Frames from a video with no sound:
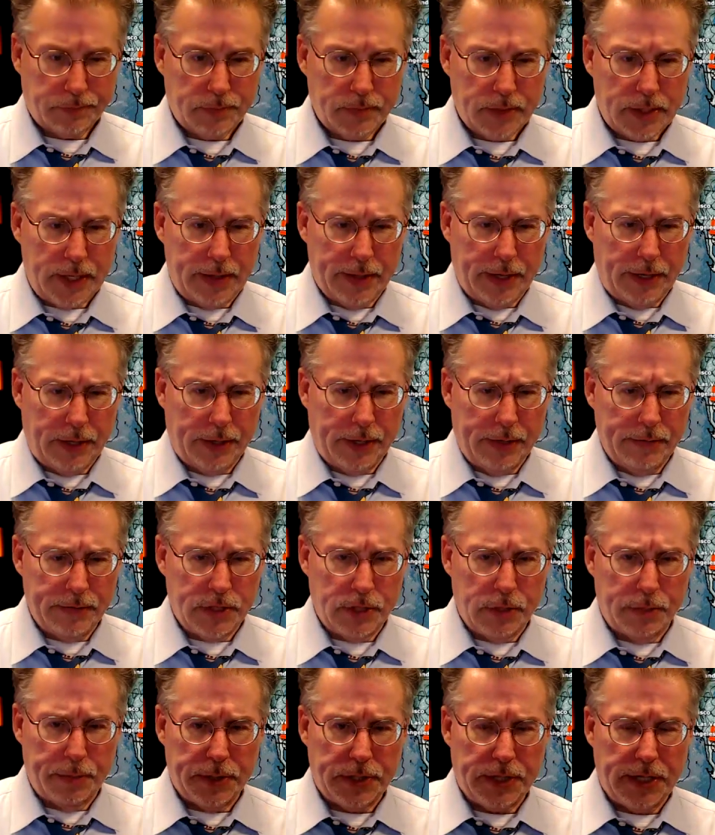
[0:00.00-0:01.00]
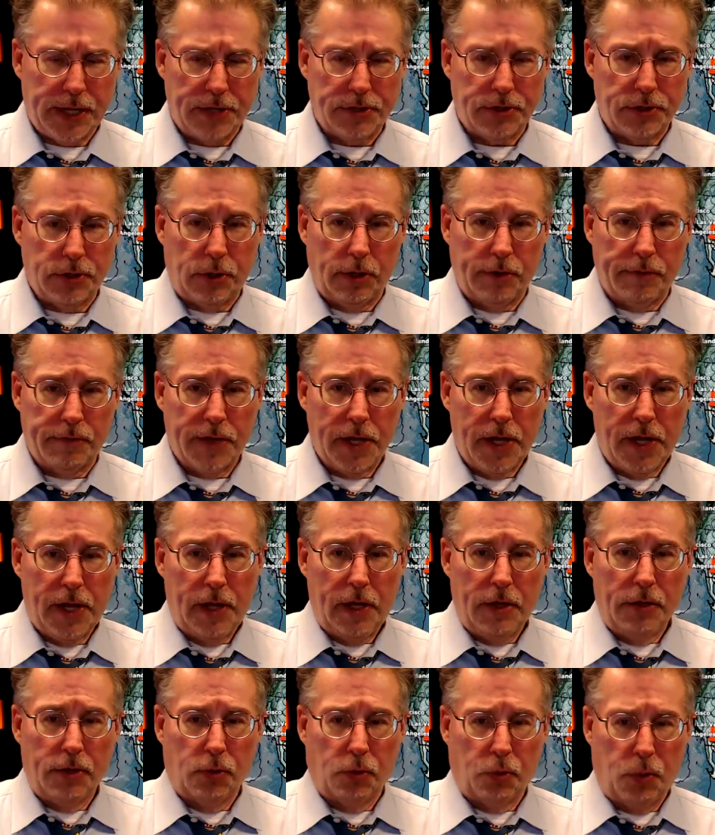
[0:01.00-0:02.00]
That'll give us the potential of
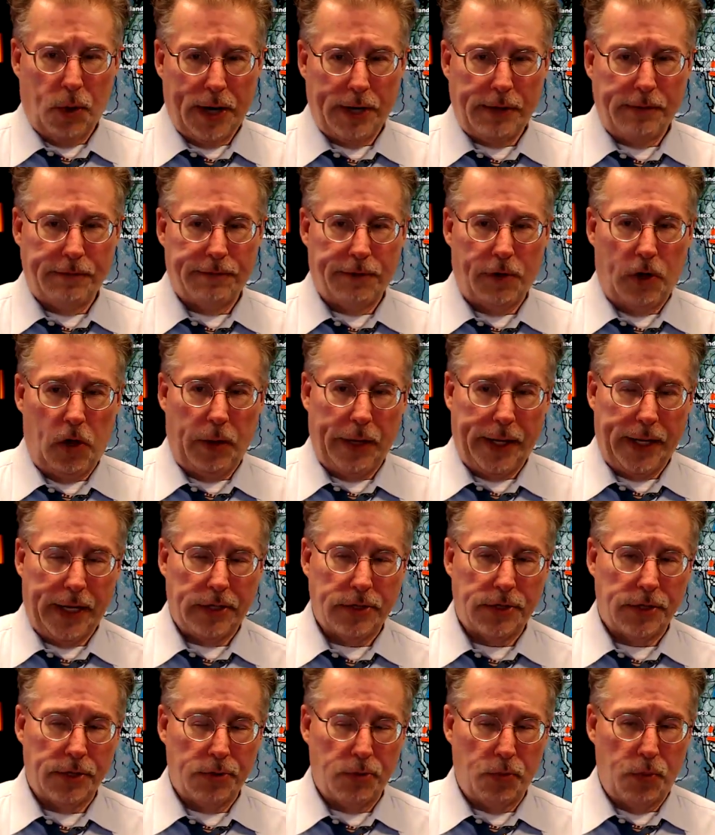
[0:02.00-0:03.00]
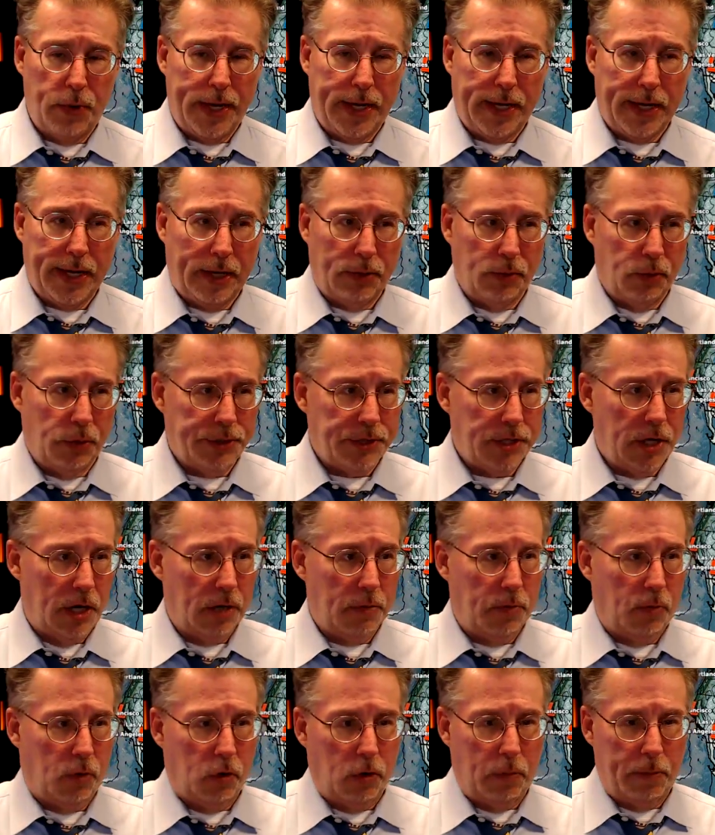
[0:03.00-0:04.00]
the rainfall into the weekend. We'll talk
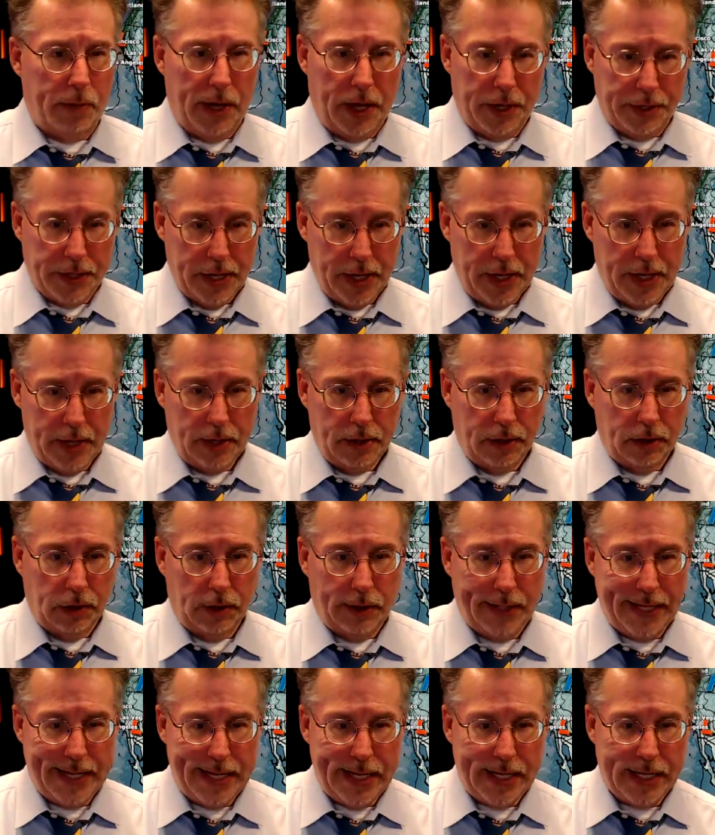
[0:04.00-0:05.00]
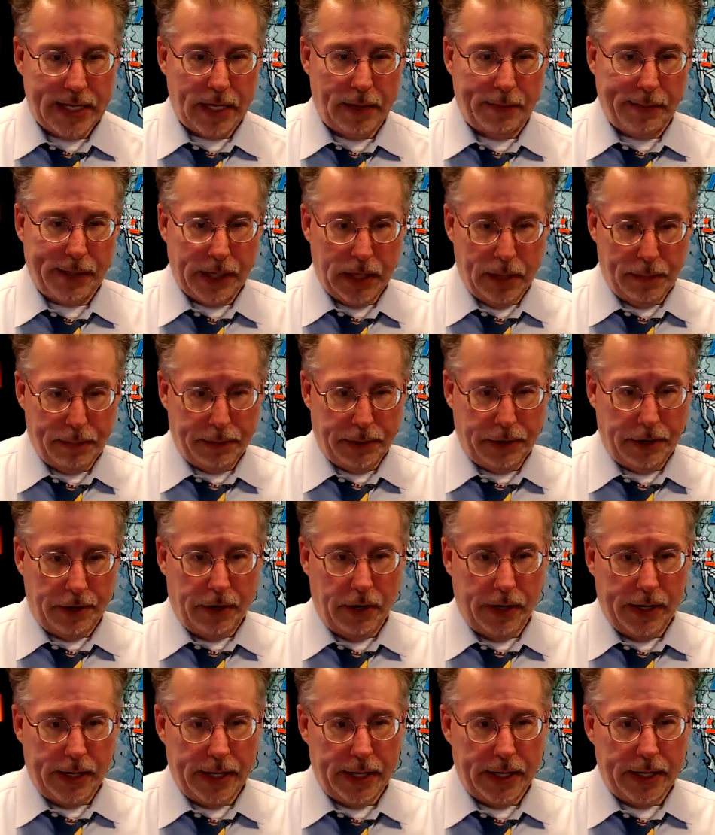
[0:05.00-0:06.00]
more about Lee coming up here
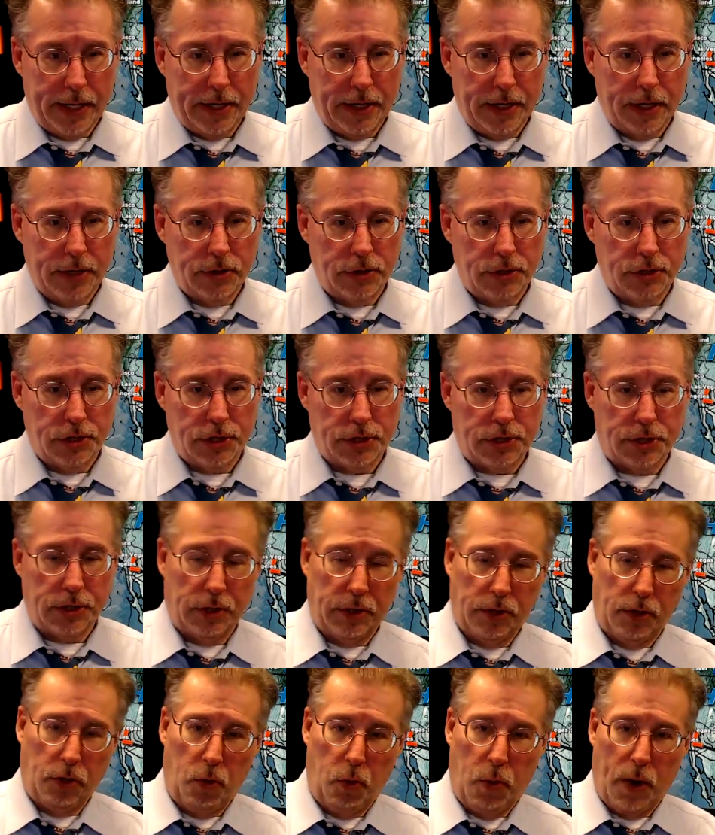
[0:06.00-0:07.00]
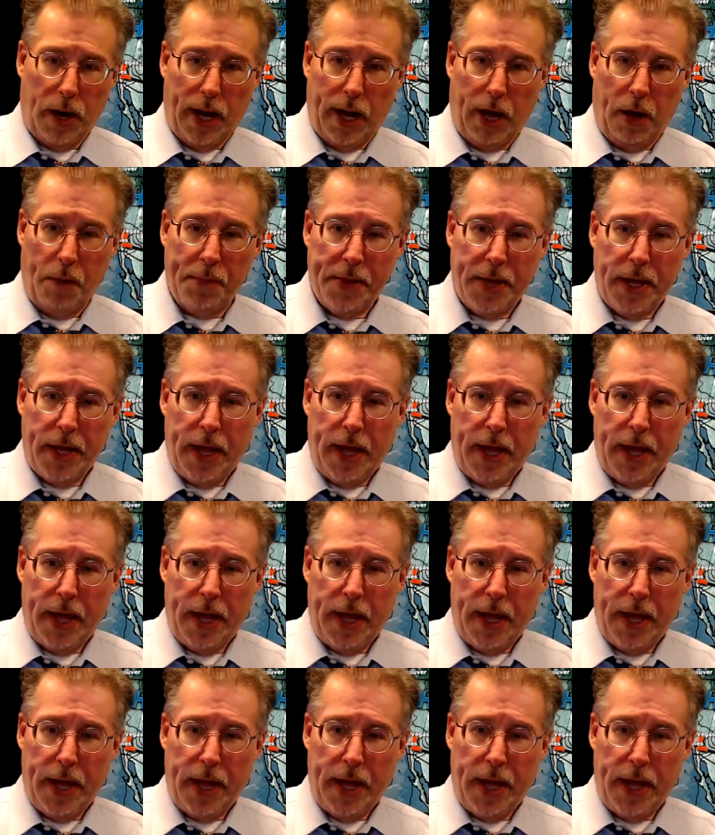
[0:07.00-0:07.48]
in just a little while.